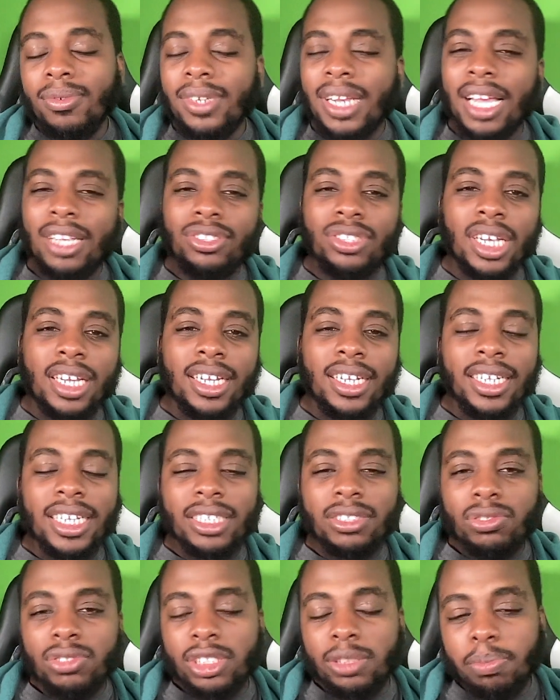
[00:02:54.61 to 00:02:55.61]
not trying to
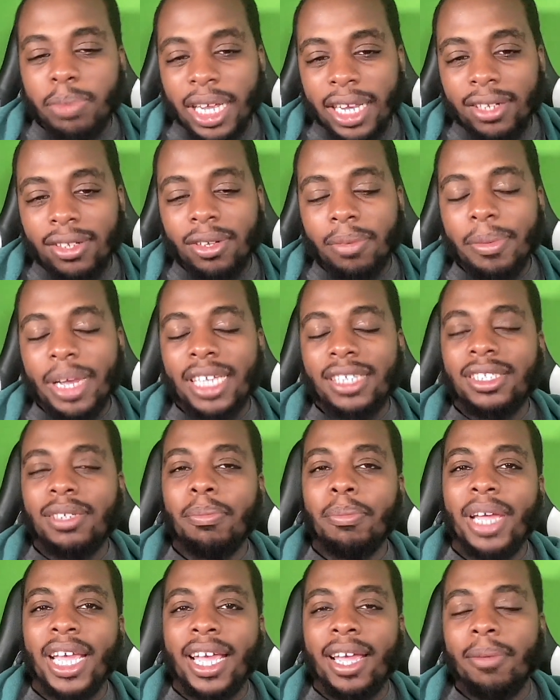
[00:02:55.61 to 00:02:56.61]
disrespect them as a
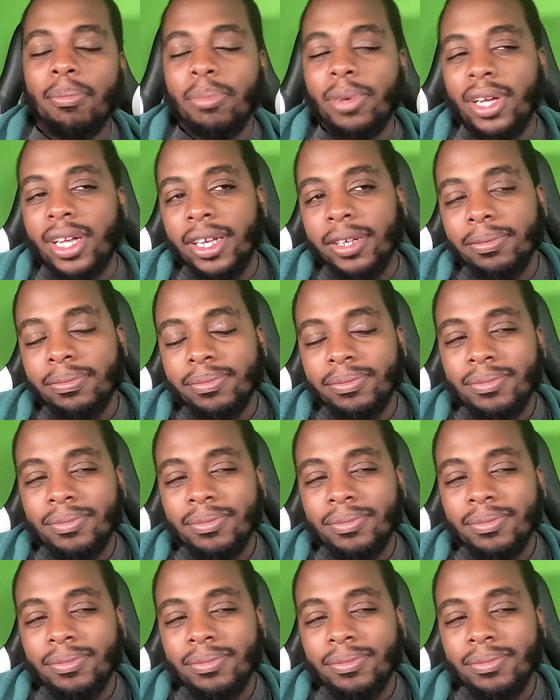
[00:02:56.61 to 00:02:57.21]
man, but